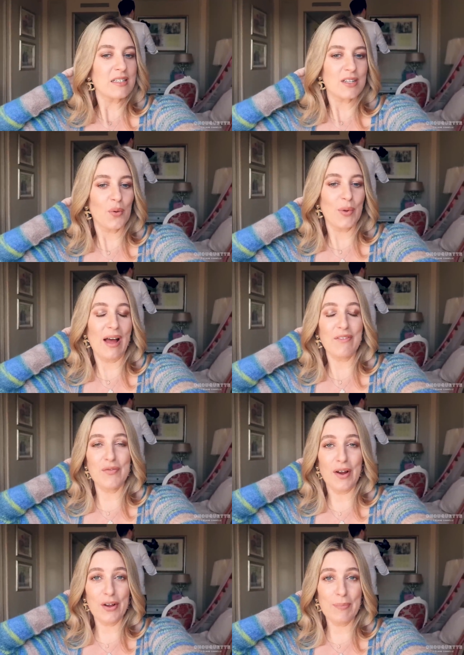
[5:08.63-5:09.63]
So we have a
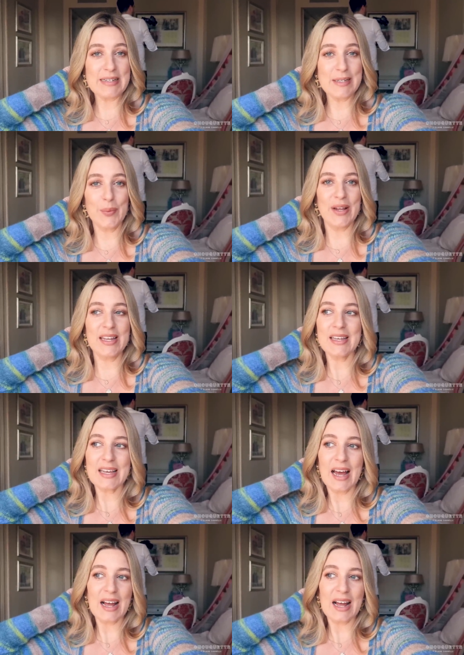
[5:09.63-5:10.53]
very busy week,